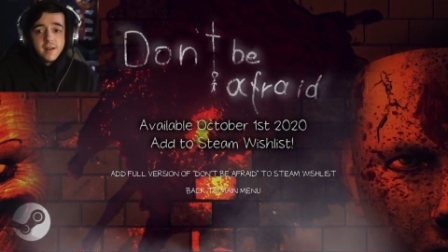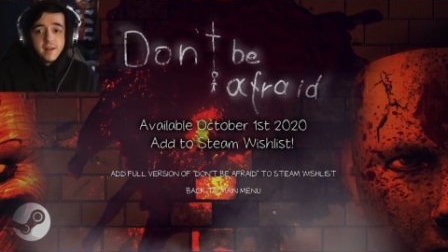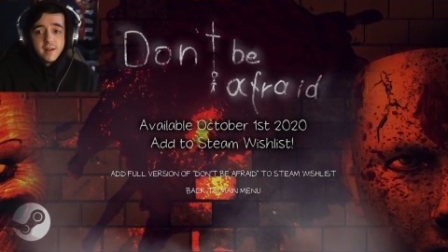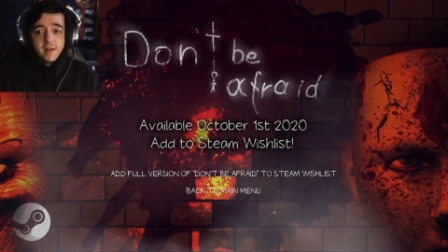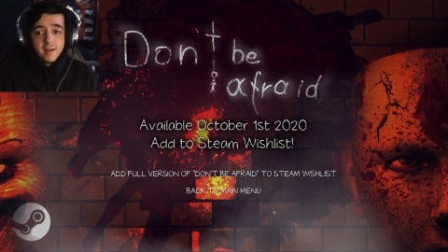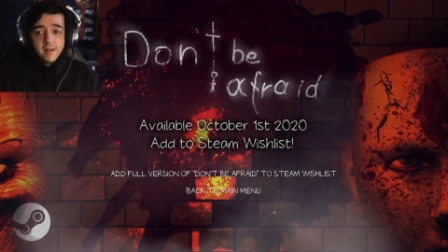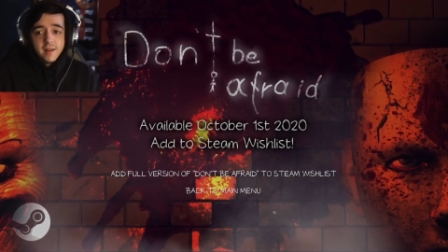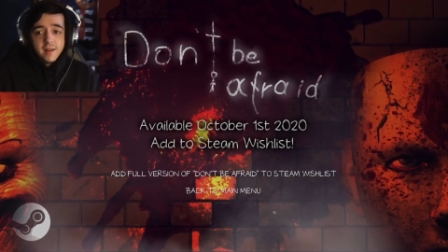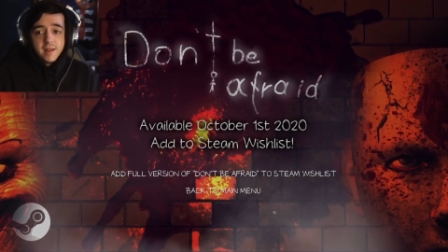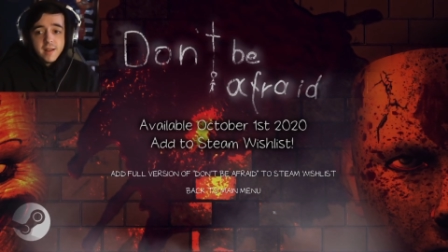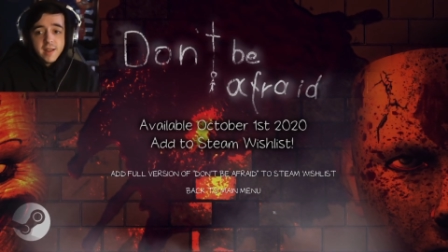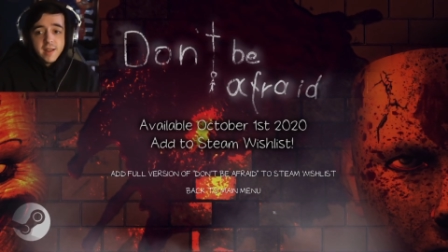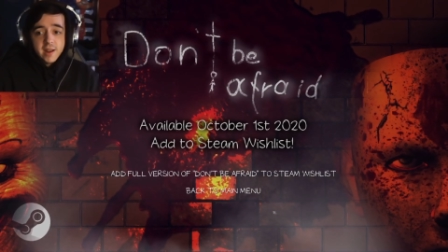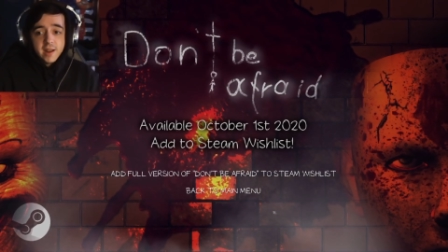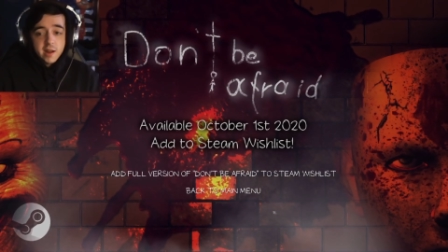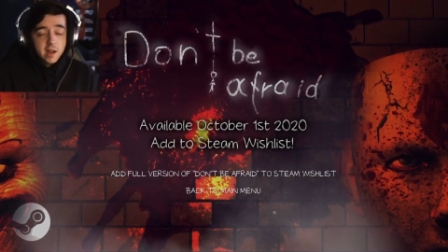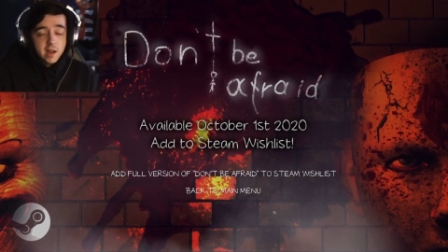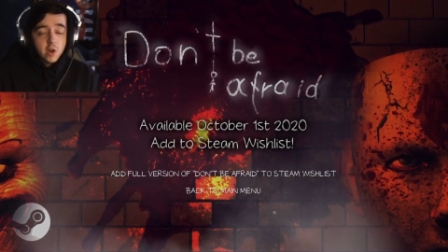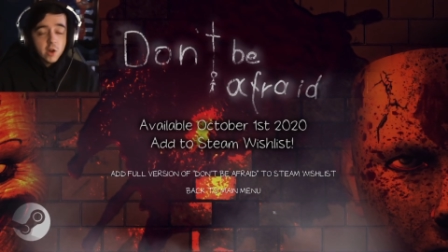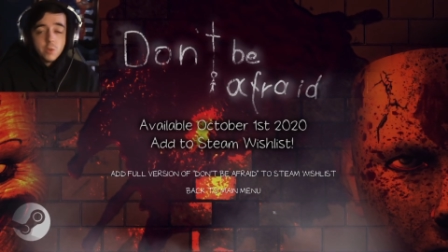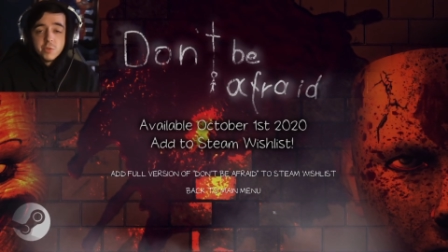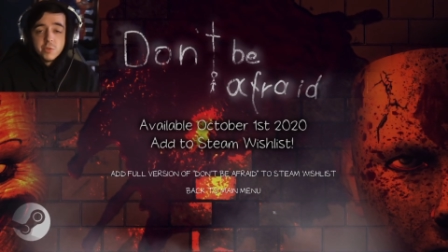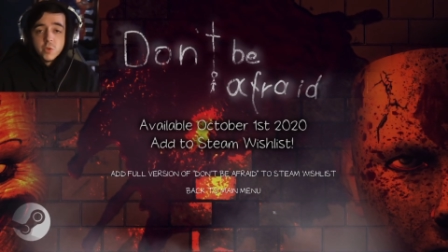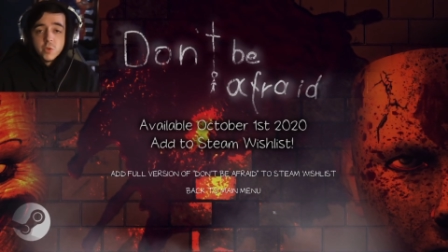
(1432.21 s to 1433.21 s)
and I
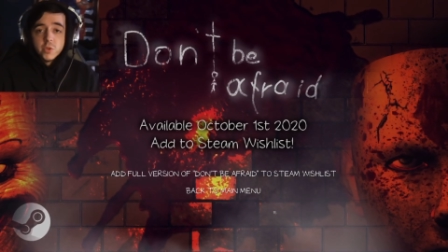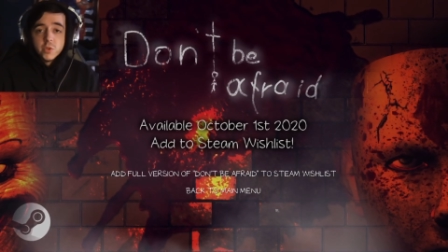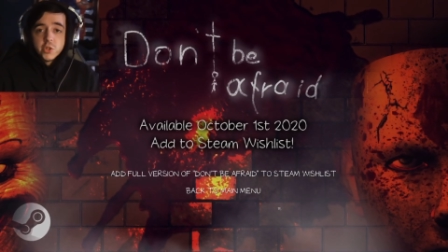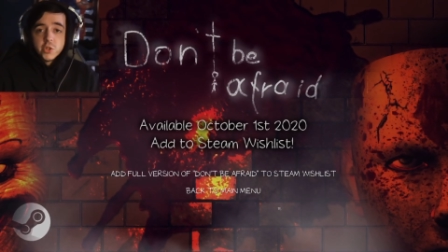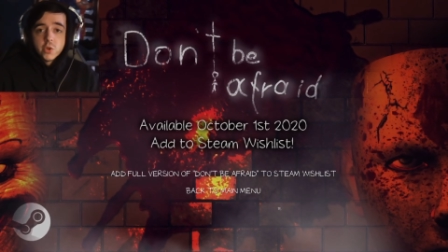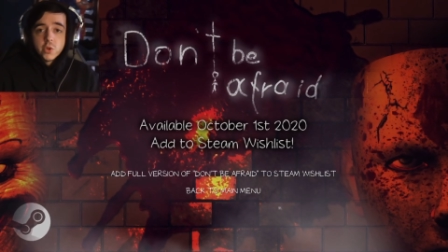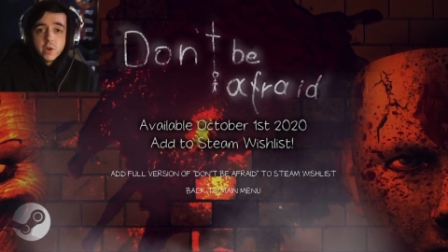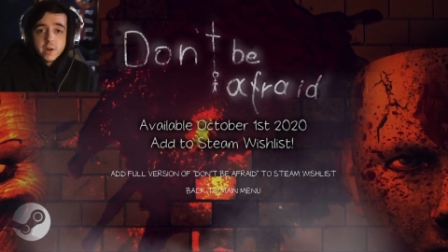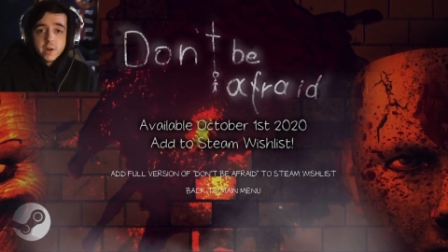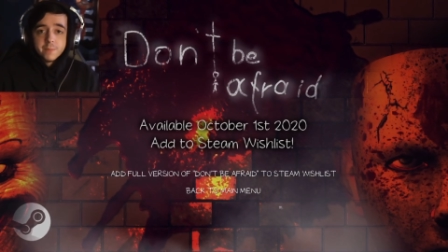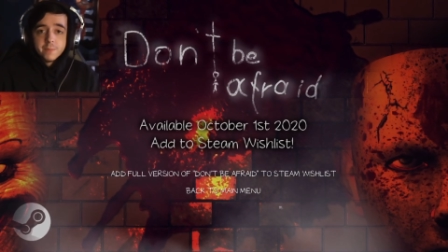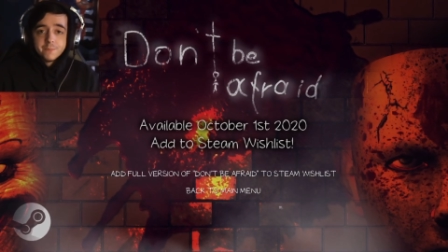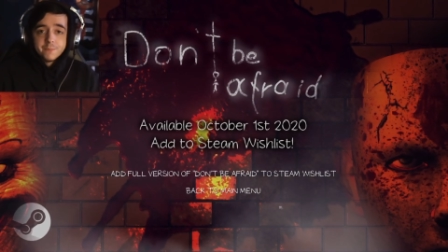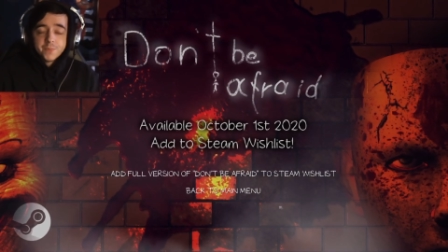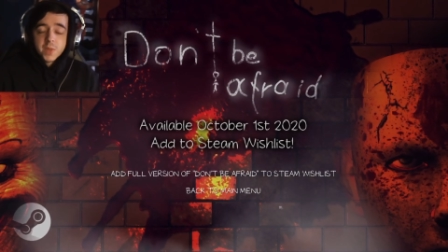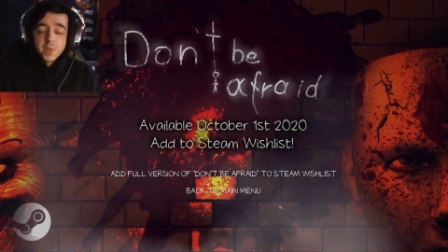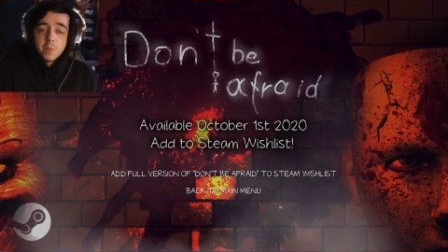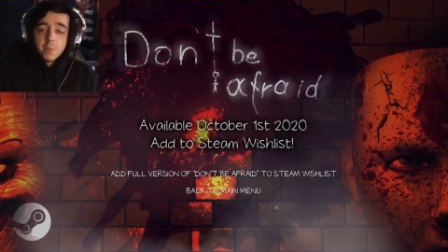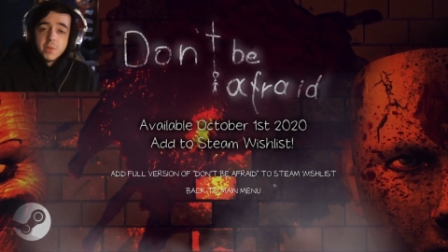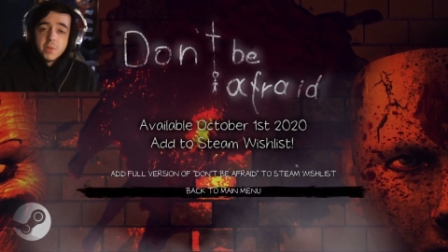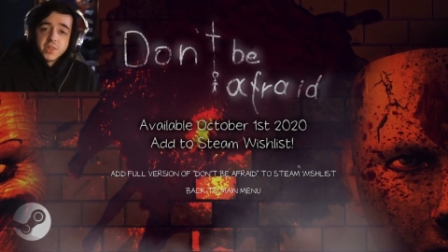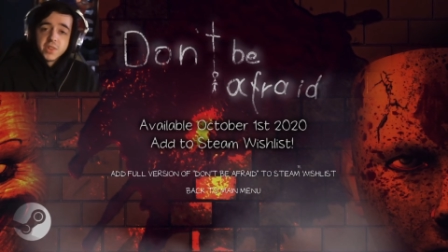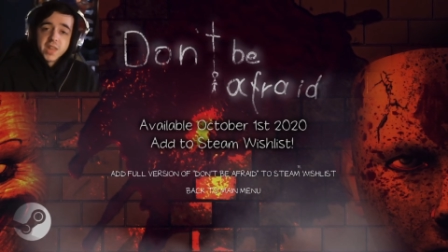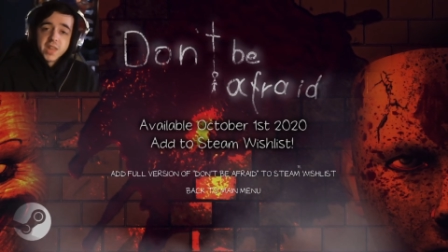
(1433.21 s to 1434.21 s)
hope you enjoyed.
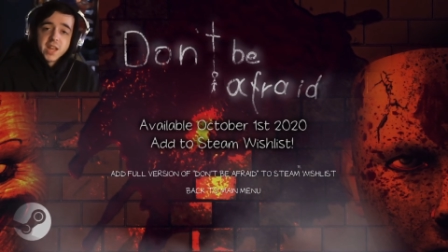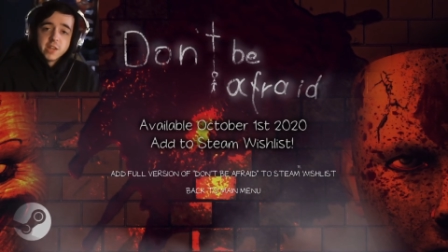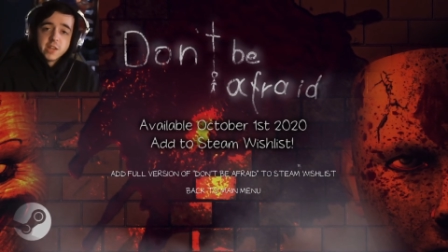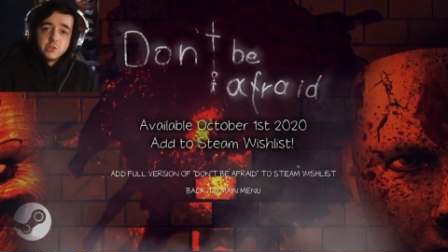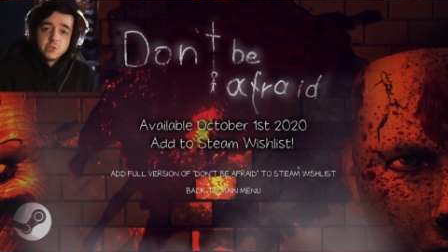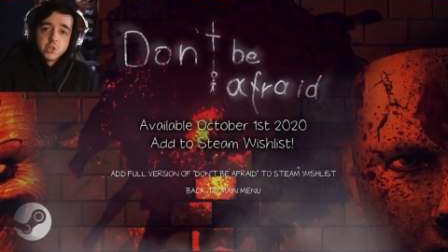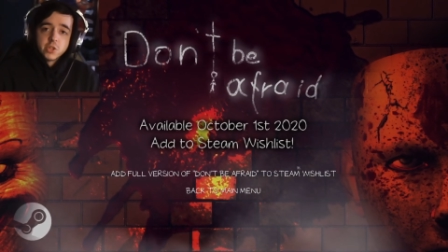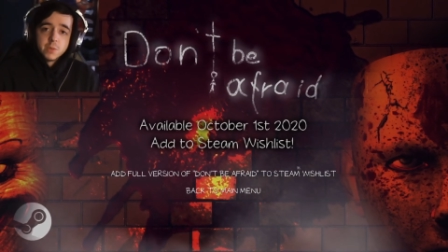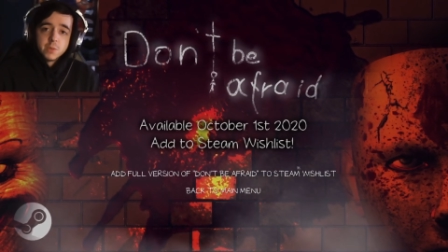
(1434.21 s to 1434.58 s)
But thank you so